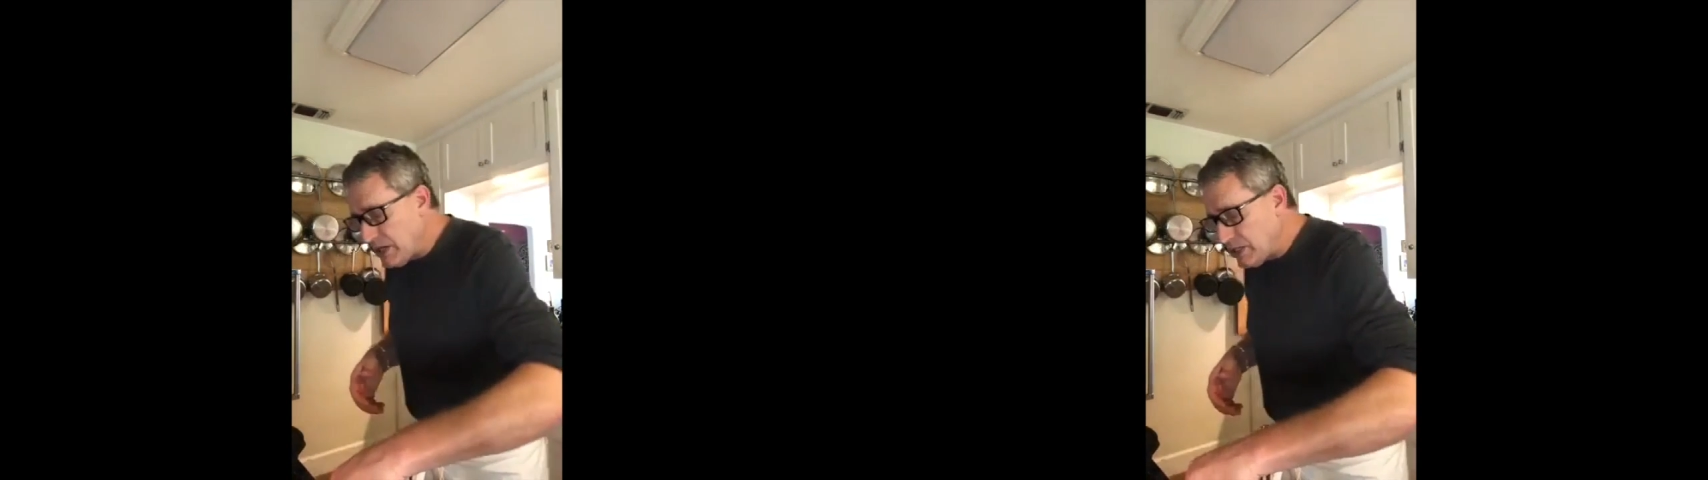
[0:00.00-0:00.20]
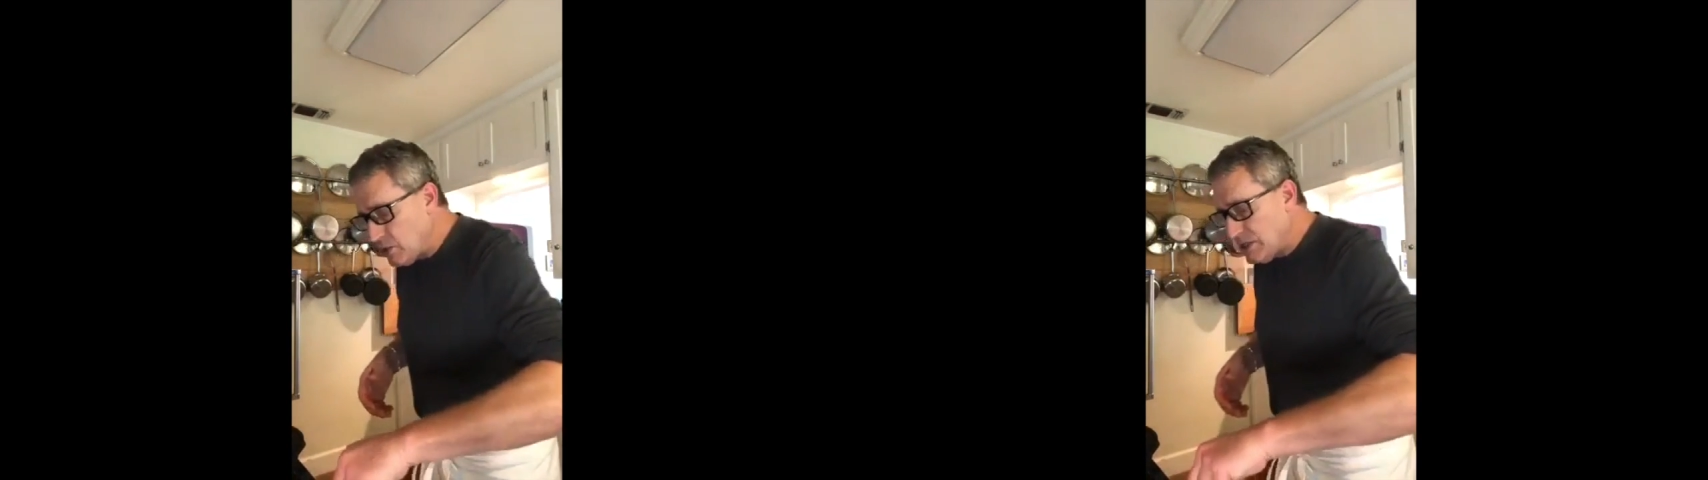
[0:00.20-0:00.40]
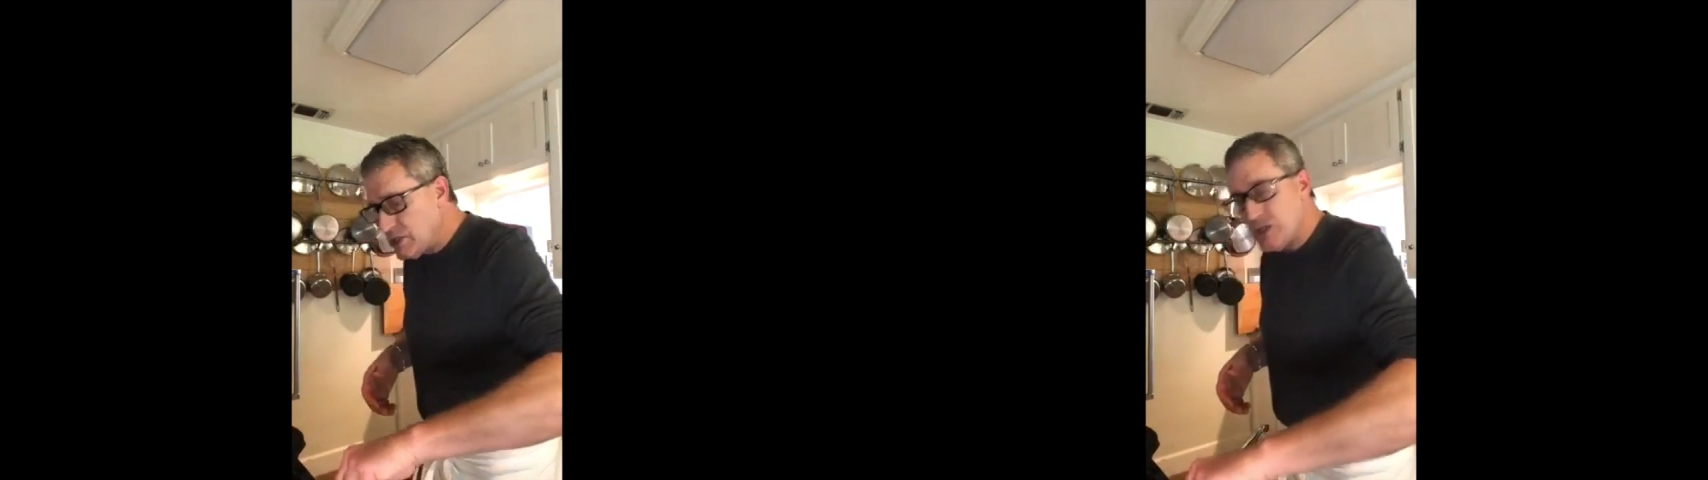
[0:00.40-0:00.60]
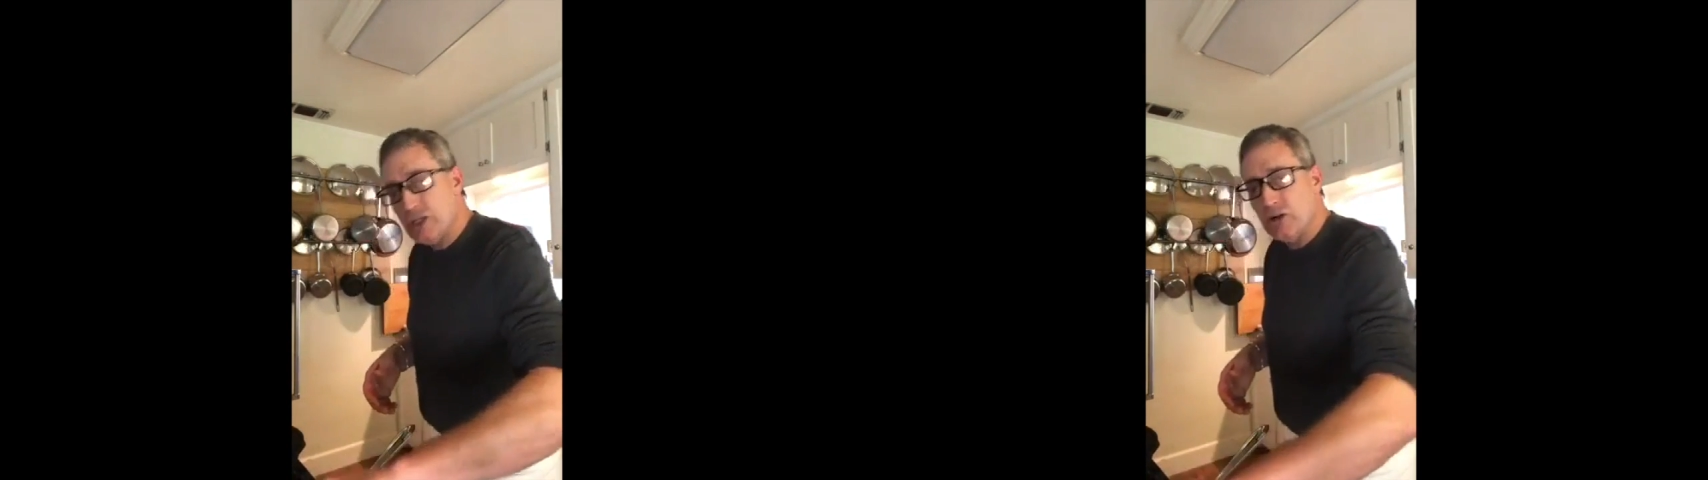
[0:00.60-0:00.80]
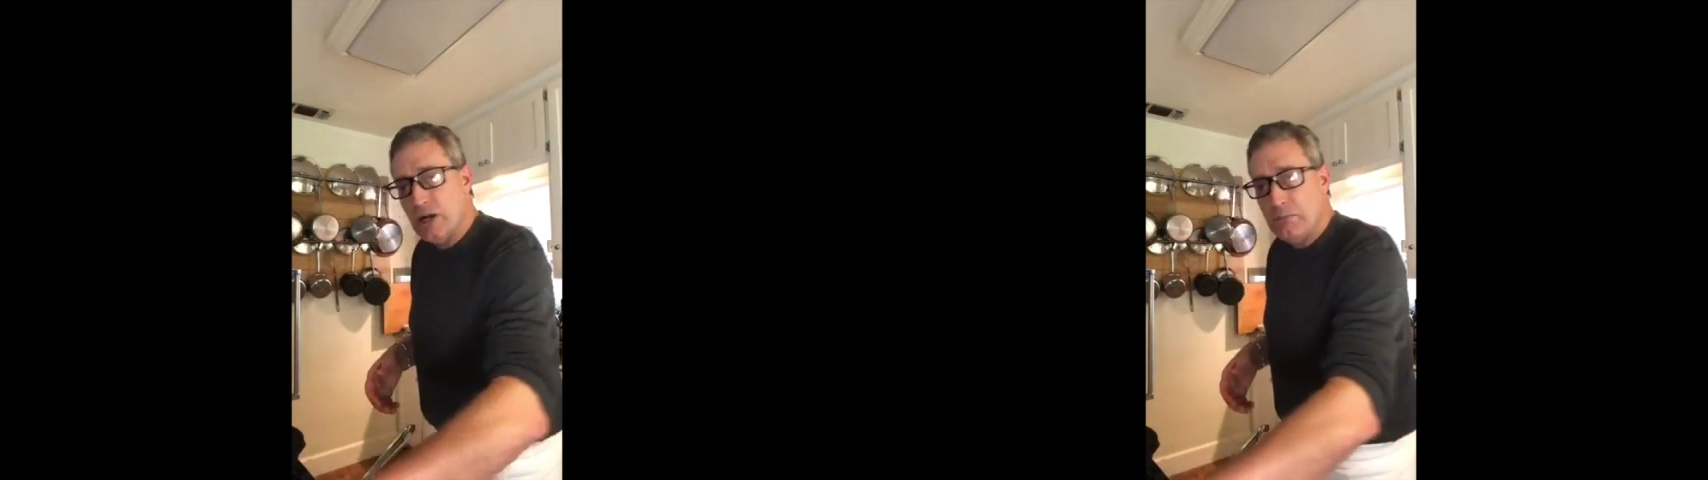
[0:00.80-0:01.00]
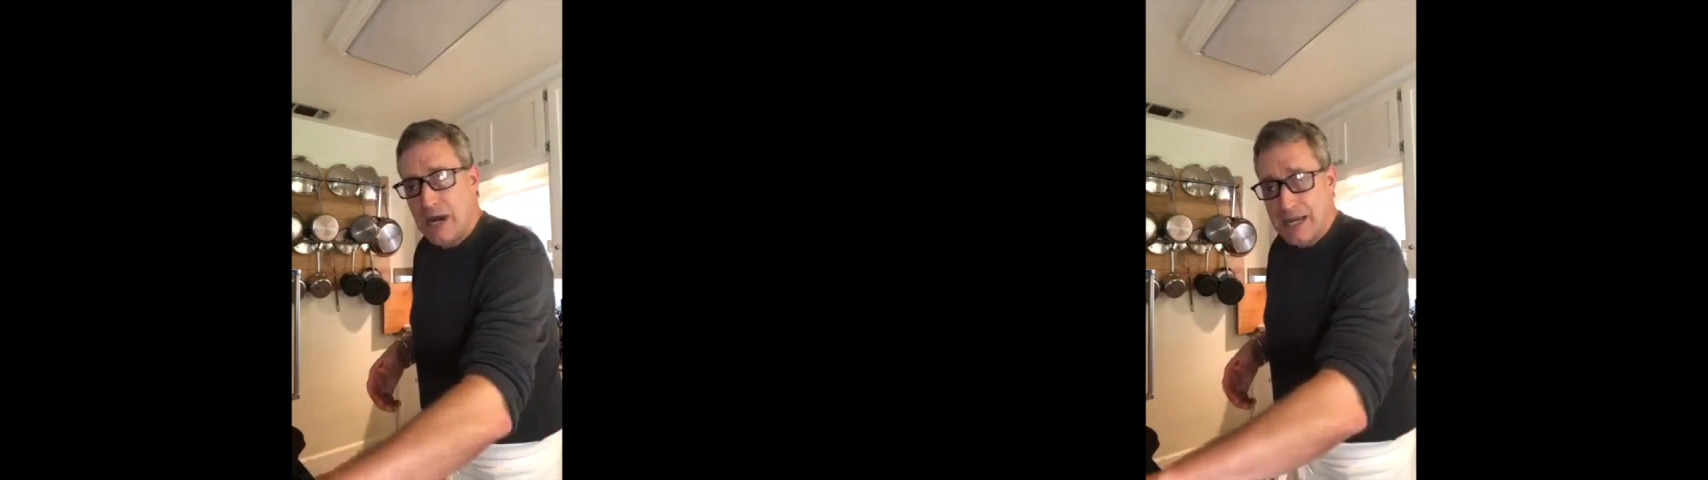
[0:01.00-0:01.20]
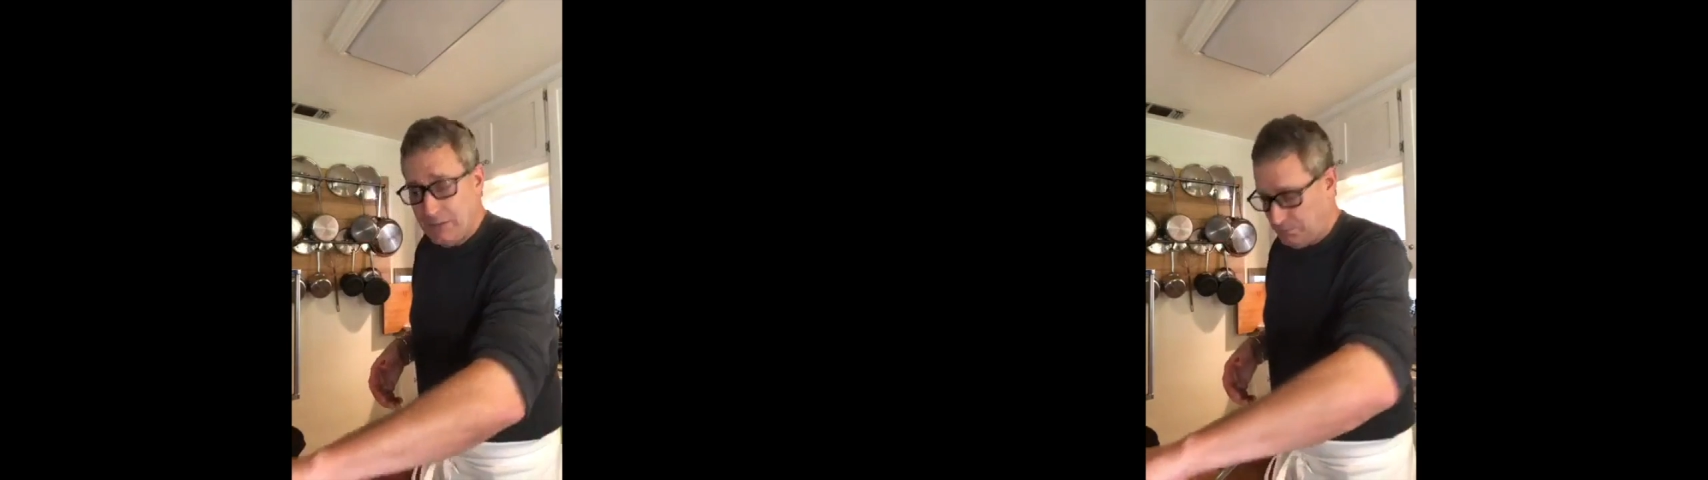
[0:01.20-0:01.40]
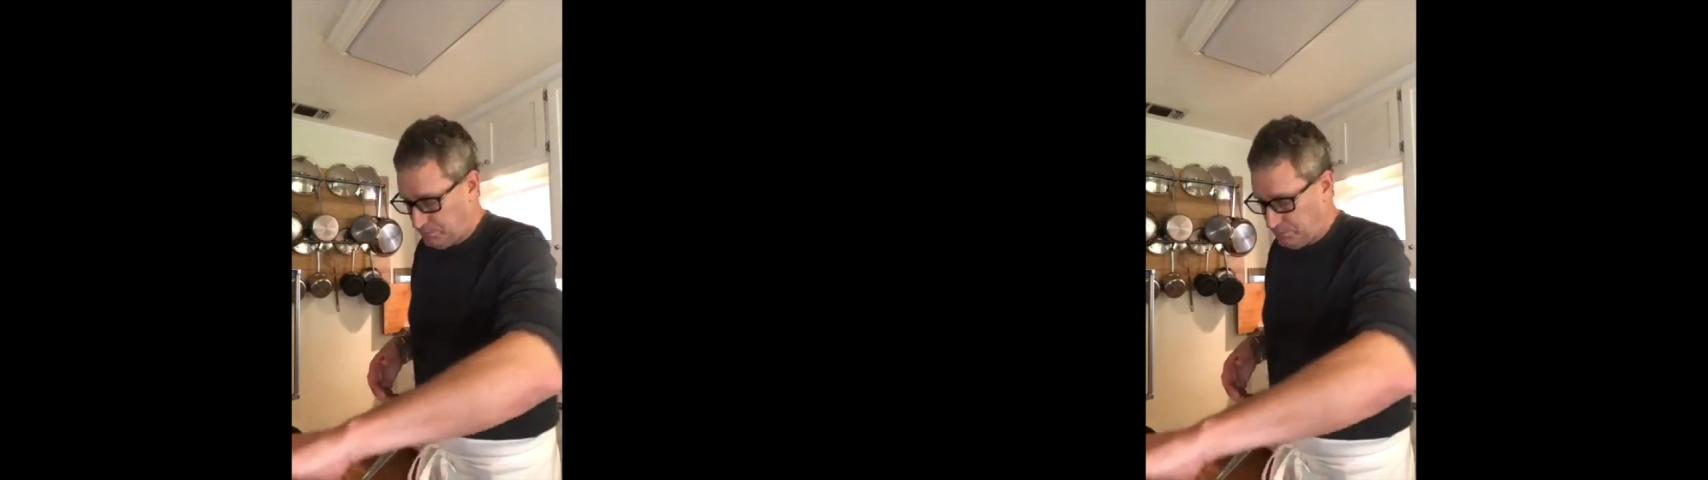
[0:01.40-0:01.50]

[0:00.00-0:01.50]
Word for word: do is stir up my